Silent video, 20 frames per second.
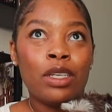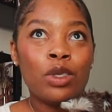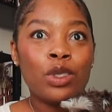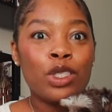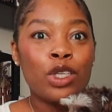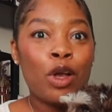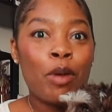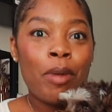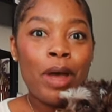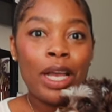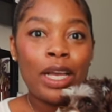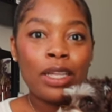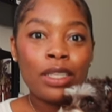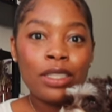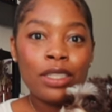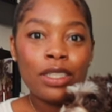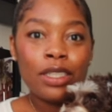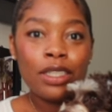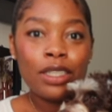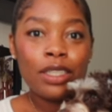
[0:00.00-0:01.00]
know, to go back
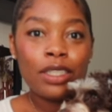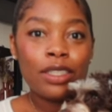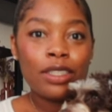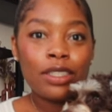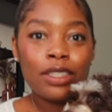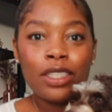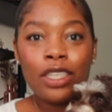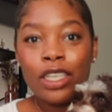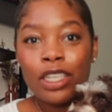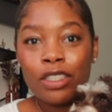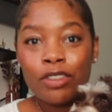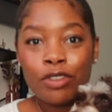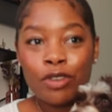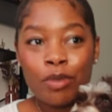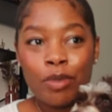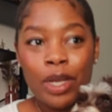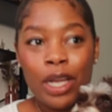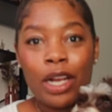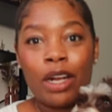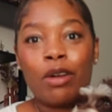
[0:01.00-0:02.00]
and look years
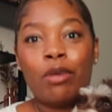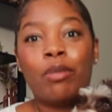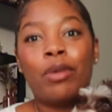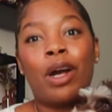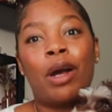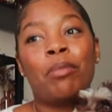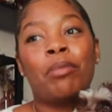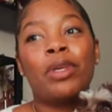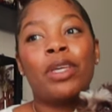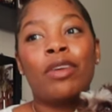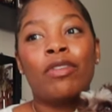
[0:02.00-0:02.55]
from now, but I'm be